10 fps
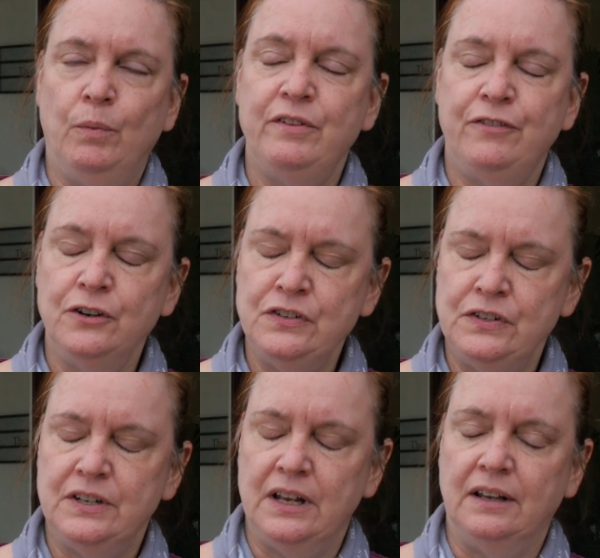we
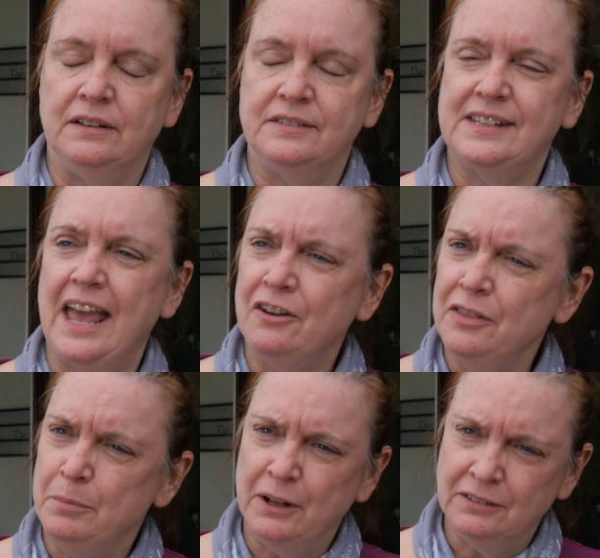first uh, scouted
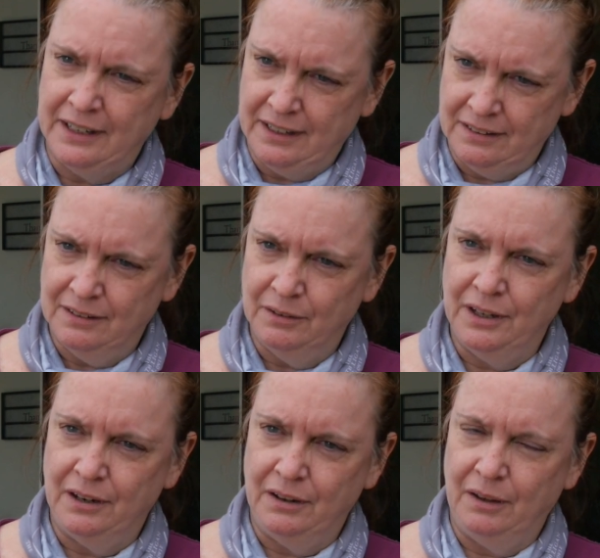the building,
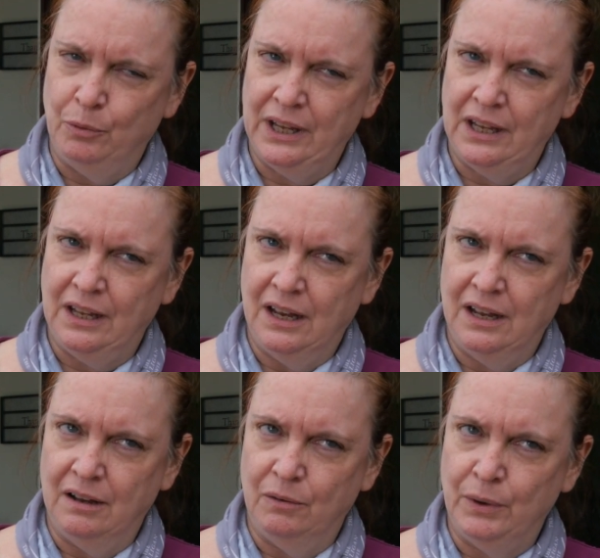we,
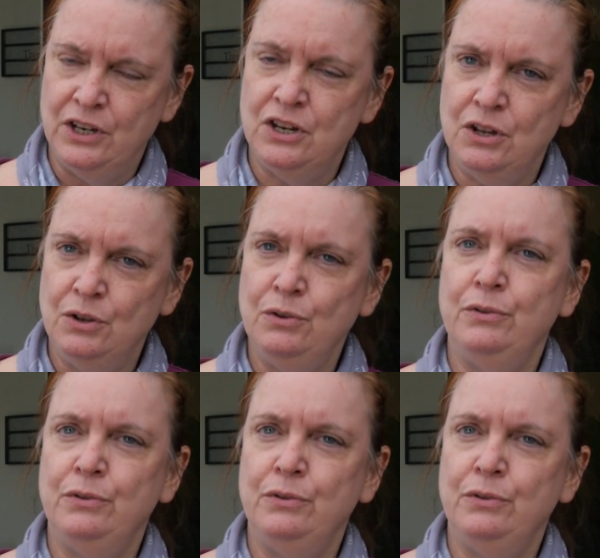uh, we knew